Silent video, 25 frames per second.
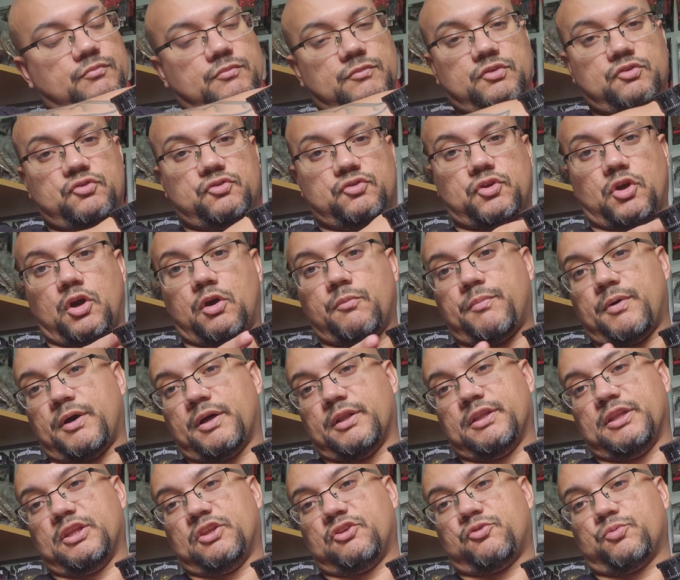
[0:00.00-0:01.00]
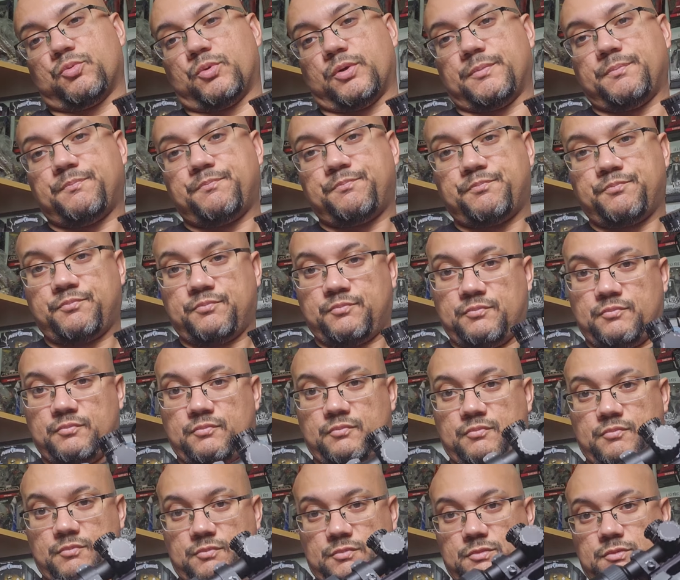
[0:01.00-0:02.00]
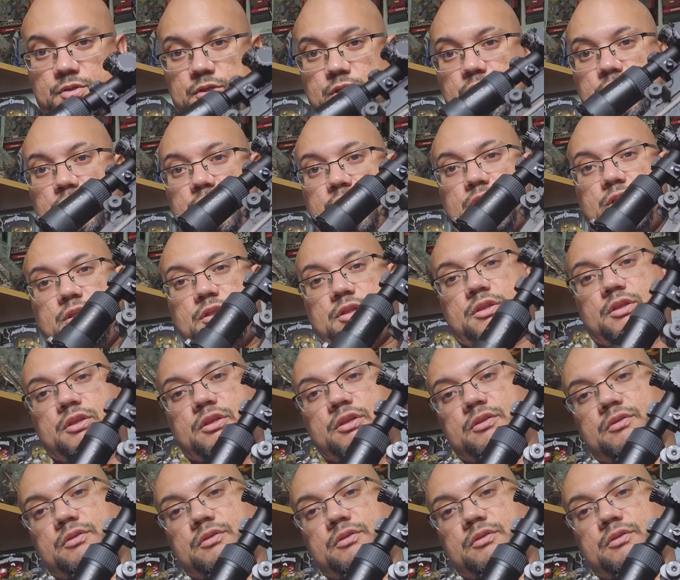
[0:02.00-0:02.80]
scope on this one, and